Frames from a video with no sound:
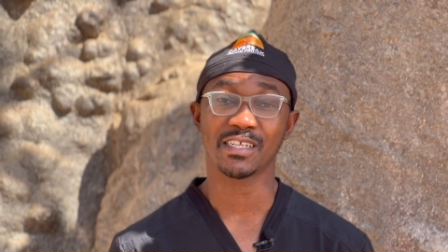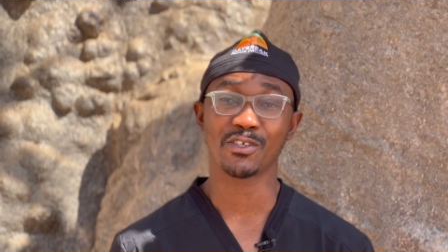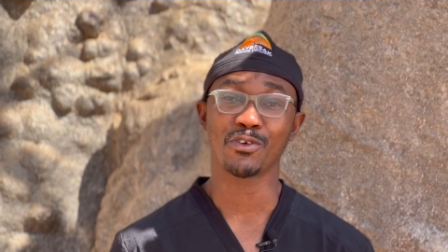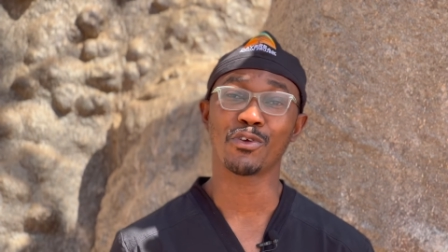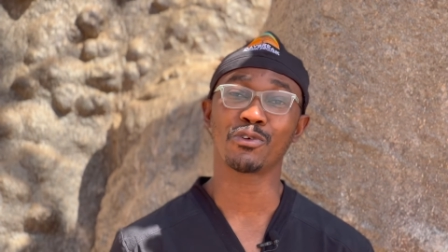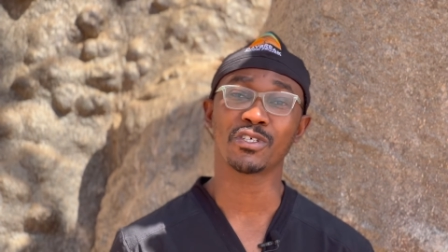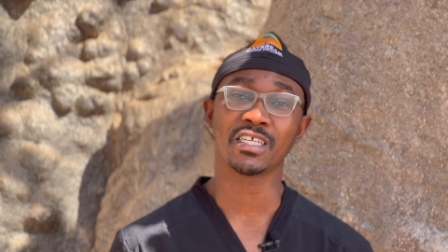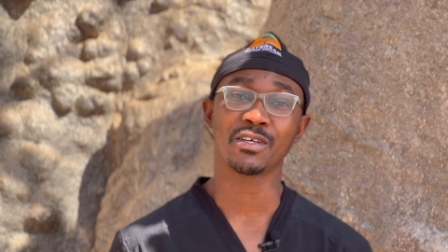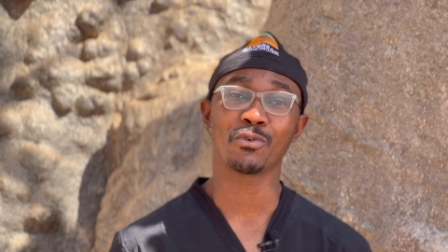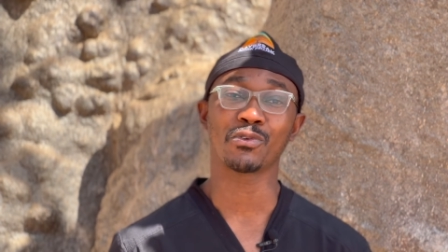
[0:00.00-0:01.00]
you
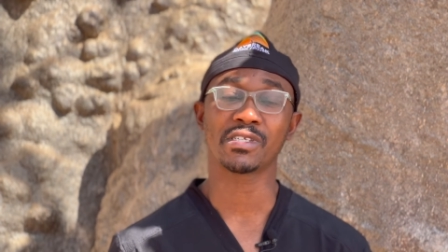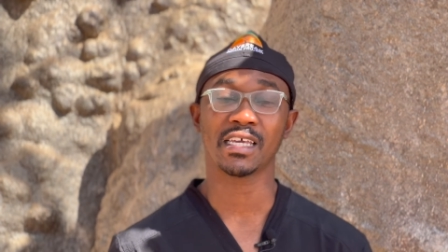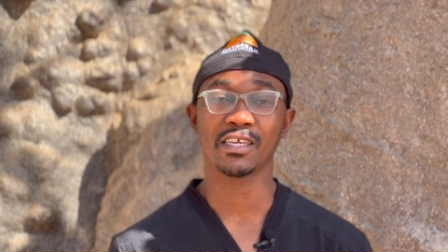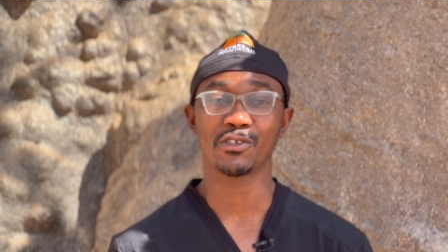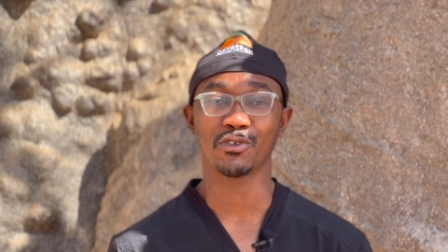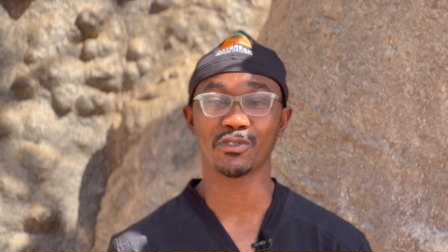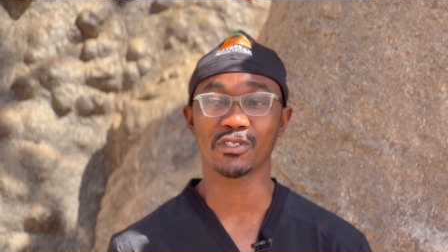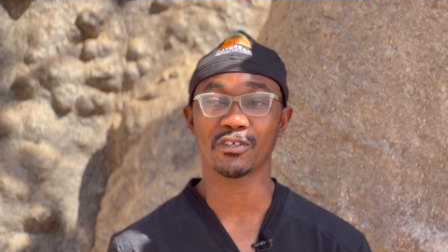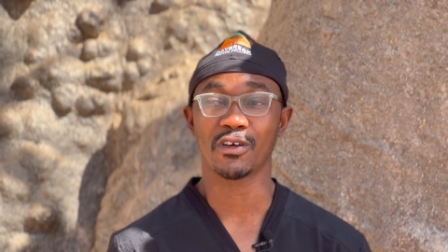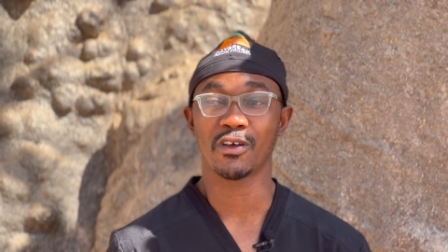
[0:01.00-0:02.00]
usually will say you don't
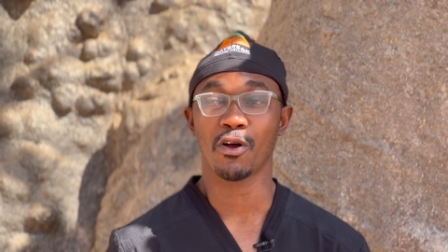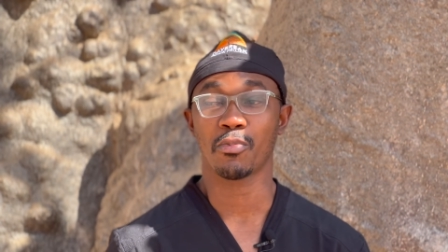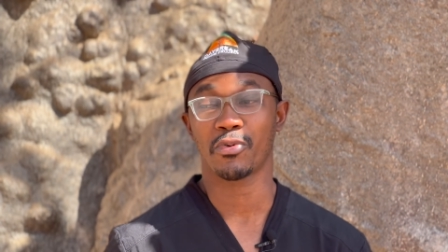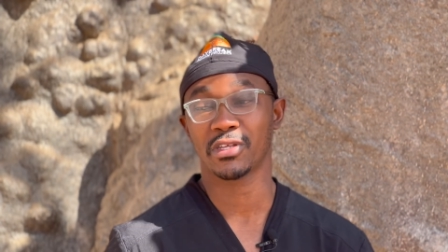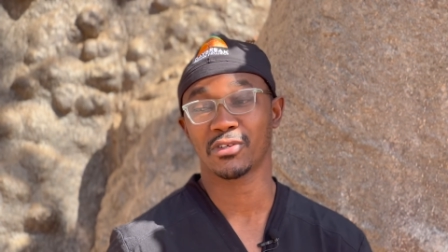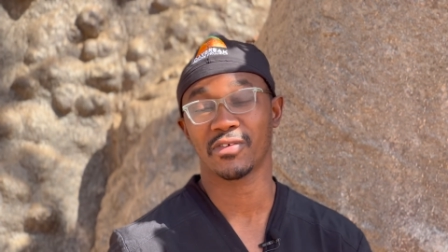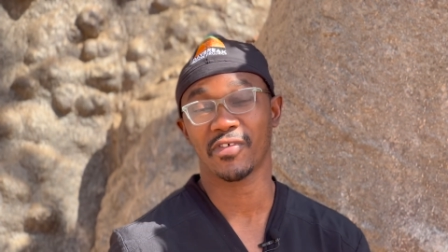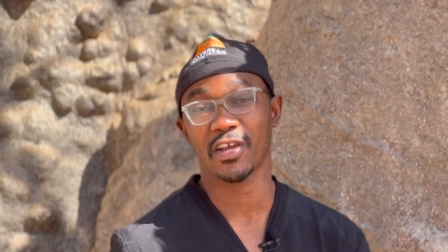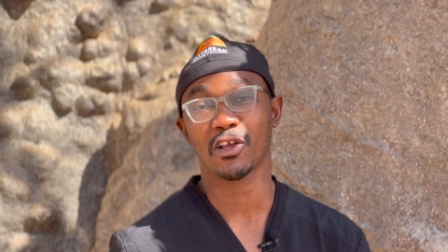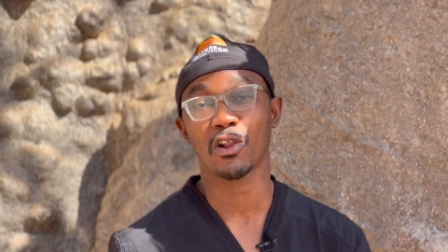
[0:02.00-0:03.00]
operate on a
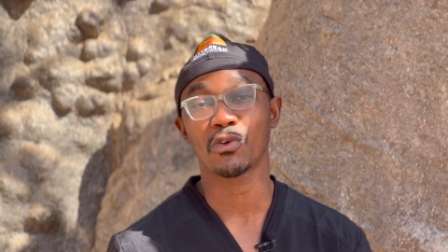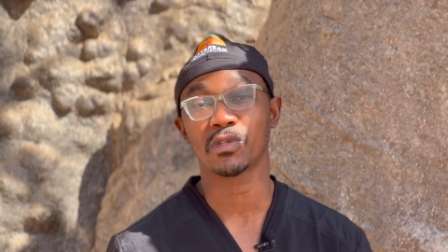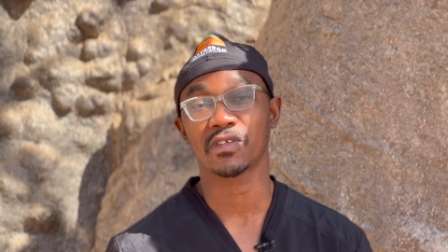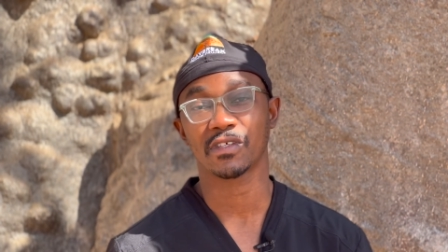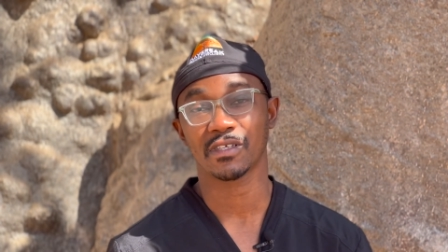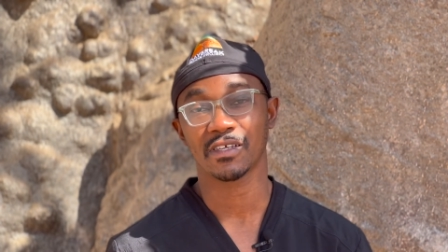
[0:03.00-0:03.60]
very close